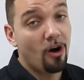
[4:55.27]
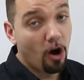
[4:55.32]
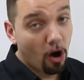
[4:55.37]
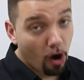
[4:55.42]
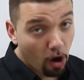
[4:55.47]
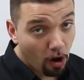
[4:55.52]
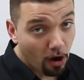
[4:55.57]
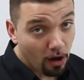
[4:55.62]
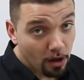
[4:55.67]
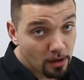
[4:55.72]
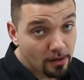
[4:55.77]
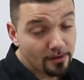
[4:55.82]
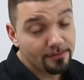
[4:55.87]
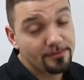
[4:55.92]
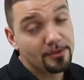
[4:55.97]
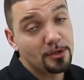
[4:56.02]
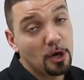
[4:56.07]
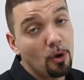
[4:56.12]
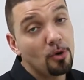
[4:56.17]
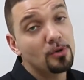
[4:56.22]
all
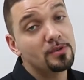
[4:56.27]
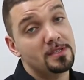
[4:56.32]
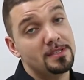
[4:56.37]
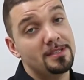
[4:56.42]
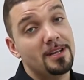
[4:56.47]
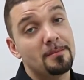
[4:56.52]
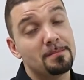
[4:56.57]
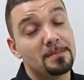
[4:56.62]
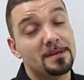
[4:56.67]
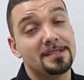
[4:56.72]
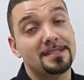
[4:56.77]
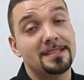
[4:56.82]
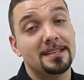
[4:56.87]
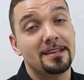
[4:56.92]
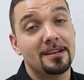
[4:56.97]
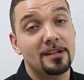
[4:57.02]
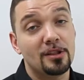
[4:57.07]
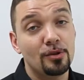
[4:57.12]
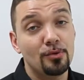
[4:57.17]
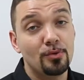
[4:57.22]
of those numbers
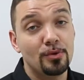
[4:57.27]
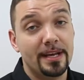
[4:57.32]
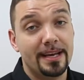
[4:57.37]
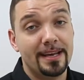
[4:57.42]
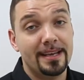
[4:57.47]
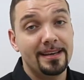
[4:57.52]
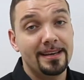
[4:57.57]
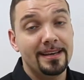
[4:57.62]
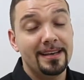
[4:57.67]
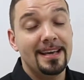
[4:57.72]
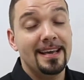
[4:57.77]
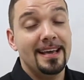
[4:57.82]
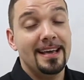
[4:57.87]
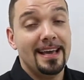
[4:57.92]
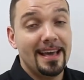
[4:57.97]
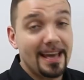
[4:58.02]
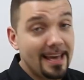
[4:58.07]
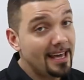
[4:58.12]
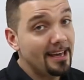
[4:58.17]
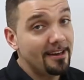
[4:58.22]
included,
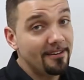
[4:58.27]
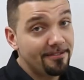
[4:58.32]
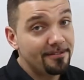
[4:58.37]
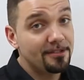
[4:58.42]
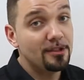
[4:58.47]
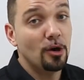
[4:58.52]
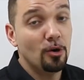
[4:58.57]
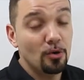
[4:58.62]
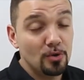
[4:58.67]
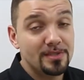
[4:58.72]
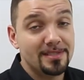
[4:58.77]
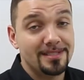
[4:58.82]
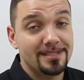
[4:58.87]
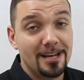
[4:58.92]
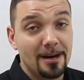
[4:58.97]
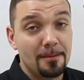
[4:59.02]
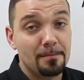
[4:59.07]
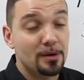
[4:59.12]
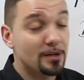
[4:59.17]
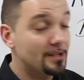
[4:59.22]
if those
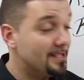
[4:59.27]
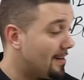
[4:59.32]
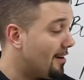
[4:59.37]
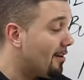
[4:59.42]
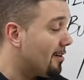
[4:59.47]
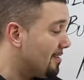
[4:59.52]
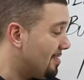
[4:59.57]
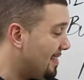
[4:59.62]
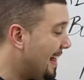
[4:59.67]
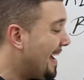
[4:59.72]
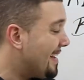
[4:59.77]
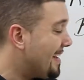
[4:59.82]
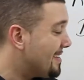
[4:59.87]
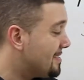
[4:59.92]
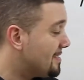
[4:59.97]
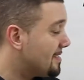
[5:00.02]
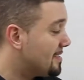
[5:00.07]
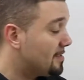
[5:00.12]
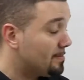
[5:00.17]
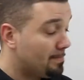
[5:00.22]
numbers are
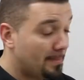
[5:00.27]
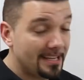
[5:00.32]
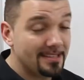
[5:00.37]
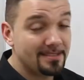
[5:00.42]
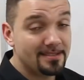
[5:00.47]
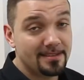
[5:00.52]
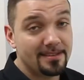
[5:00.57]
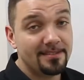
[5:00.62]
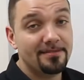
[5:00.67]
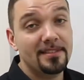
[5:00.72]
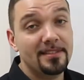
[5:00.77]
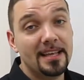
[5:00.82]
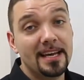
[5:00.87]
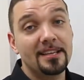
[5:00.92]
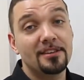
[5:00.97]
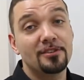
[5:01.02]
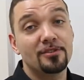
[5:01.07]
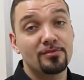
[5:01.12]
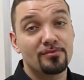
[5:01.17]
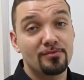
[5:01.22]
less expensive
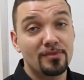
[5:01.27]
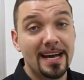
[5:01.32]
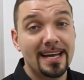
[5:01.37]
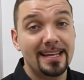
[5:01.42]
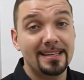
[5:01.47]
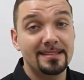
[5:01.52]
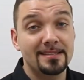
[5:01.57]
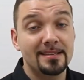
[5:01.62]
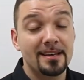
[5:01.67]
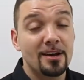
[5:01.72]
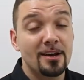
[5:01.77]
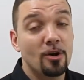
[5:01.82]
than your rent